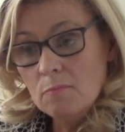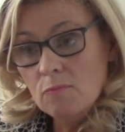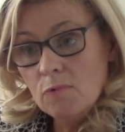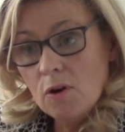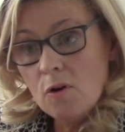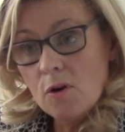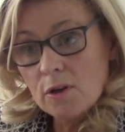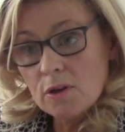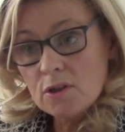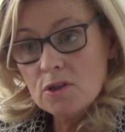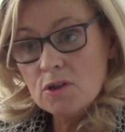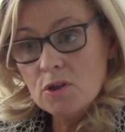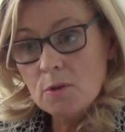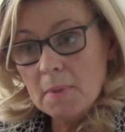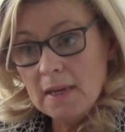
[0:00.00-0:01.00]
recorders
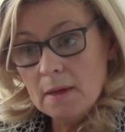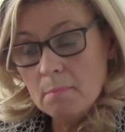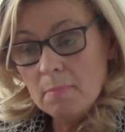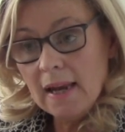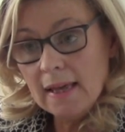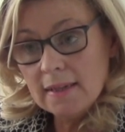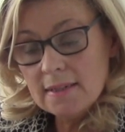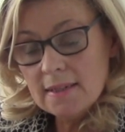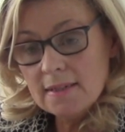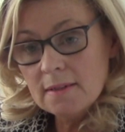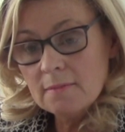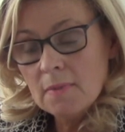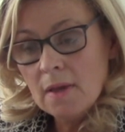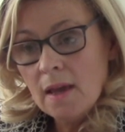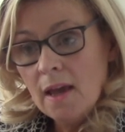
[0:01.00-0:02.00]
to be implanted.
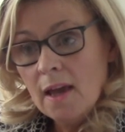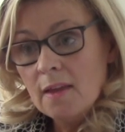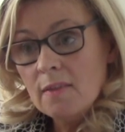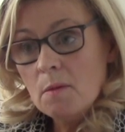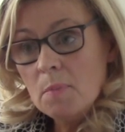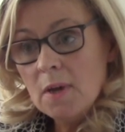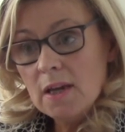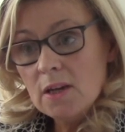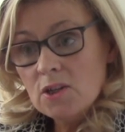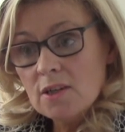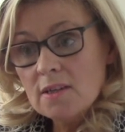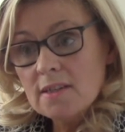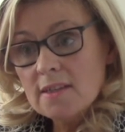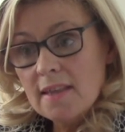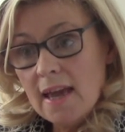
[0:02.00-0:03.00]
The
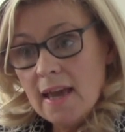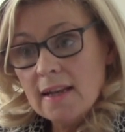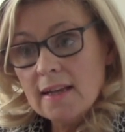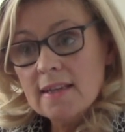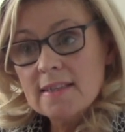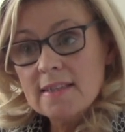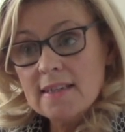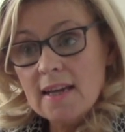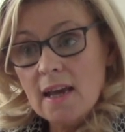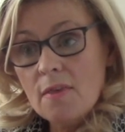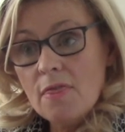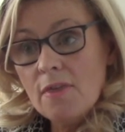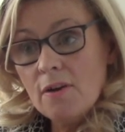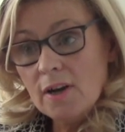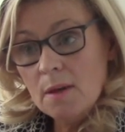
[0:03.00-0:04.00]
patients then can stay
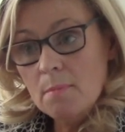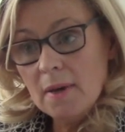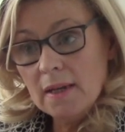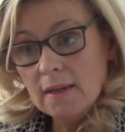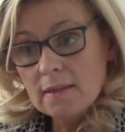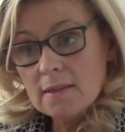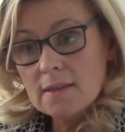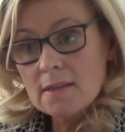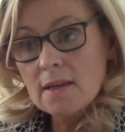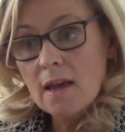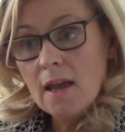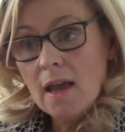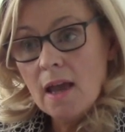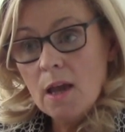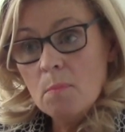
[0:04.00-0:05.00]
30 minutes
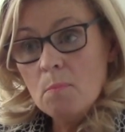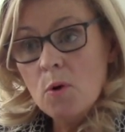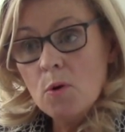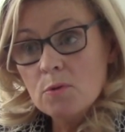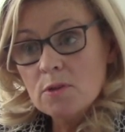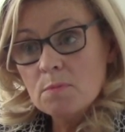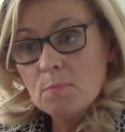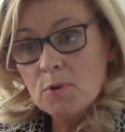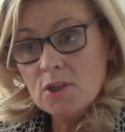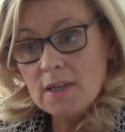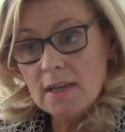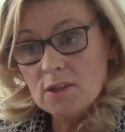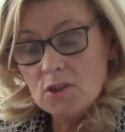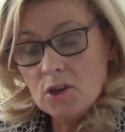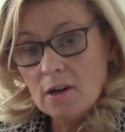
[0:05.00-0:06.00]

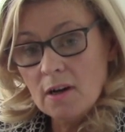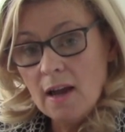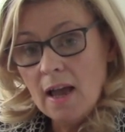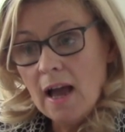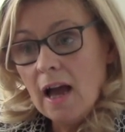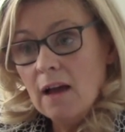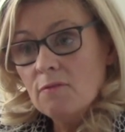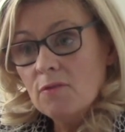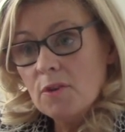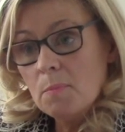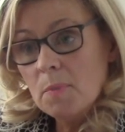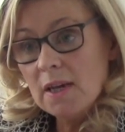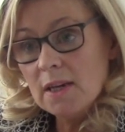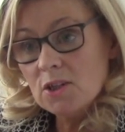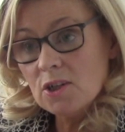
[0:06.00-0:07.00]
post-procedure, and for the
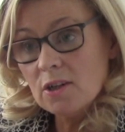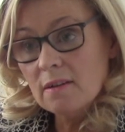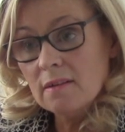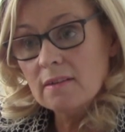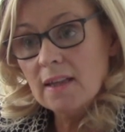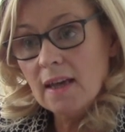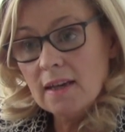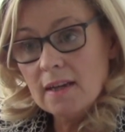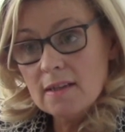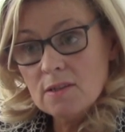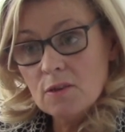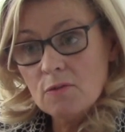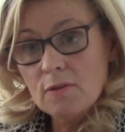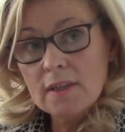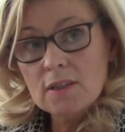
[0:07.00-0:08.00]
patient that is
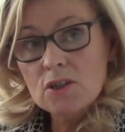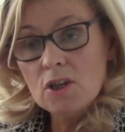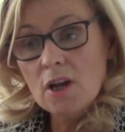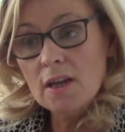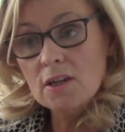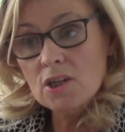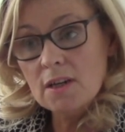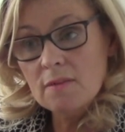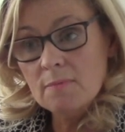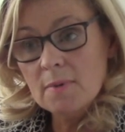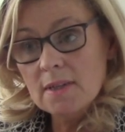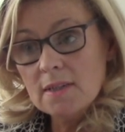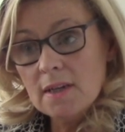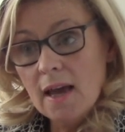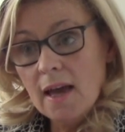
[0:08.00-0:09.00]
a great
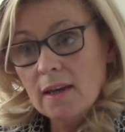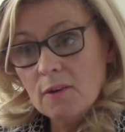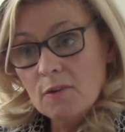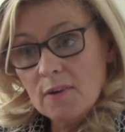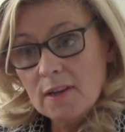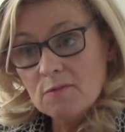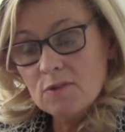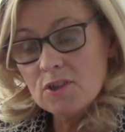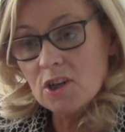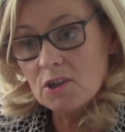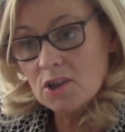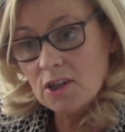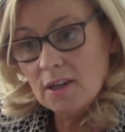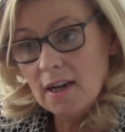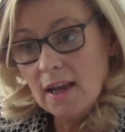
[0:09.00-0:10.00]
achievement and a great
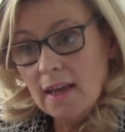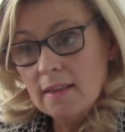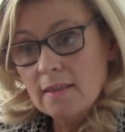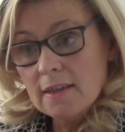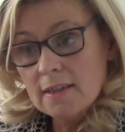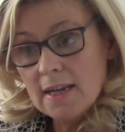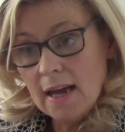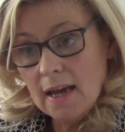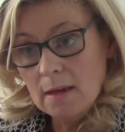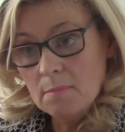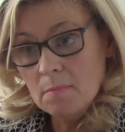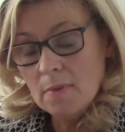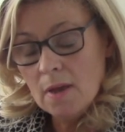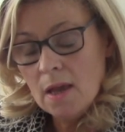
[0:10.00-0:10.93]
reduction in the time.